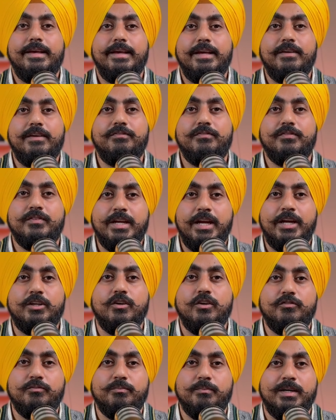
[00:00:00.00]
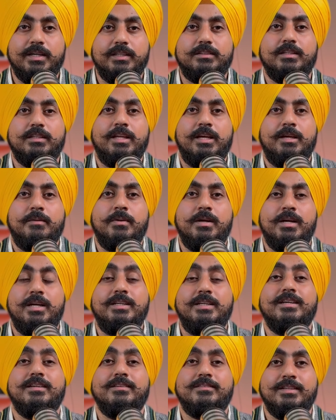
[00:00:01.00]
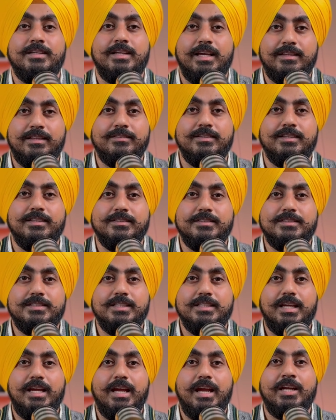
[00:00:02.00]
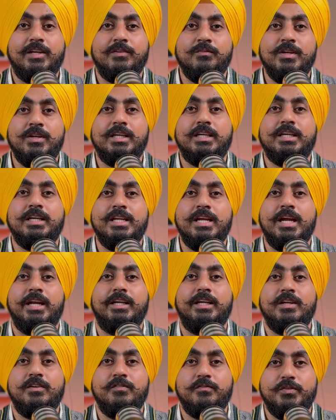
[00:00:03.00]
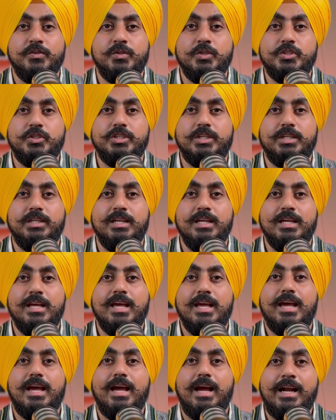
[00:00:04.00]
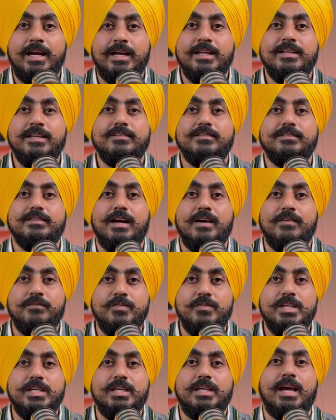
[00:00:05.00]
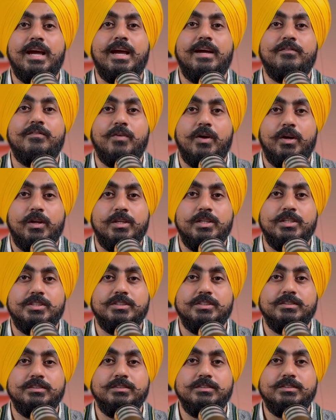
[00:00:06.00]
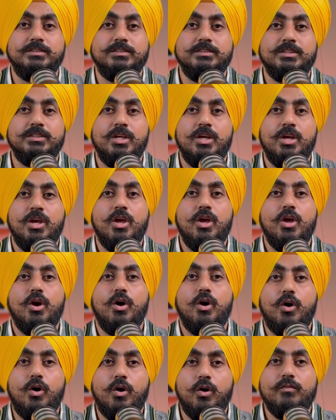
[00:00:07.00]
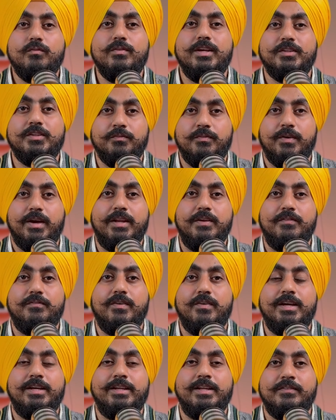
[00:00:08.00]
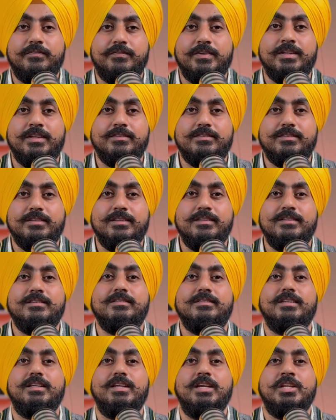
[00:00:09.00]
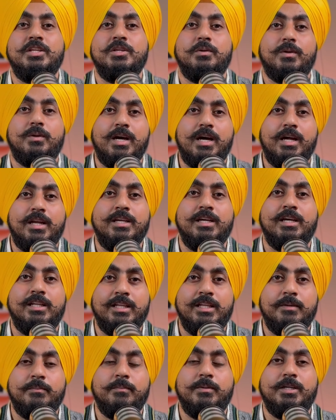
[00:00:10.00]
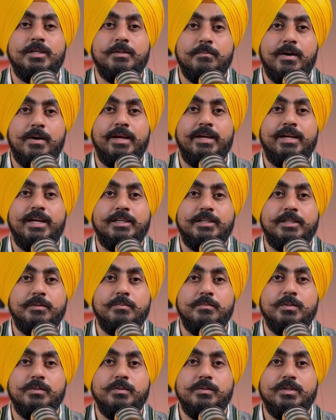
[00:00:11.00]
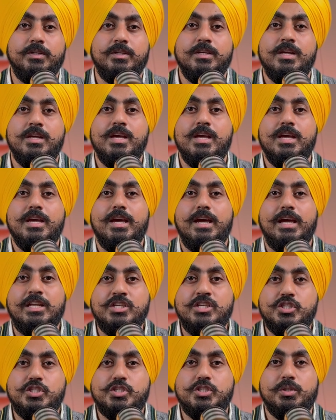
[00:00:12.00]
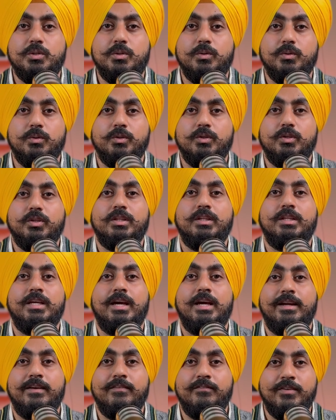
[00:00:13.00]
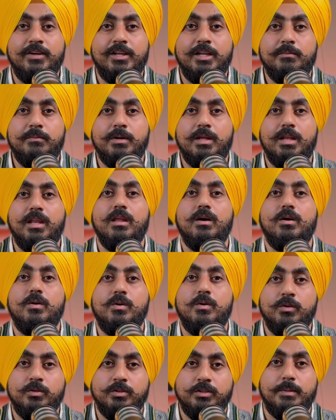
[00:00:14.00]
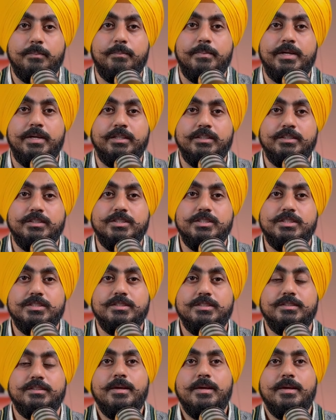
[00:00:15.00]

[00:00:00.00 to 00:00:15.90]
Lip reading: If date of birth label doesn't exist, it will create confusion and is a WCAG violation. Always verify references in your ARIA labeled by attribute. Ensure they are available on the page.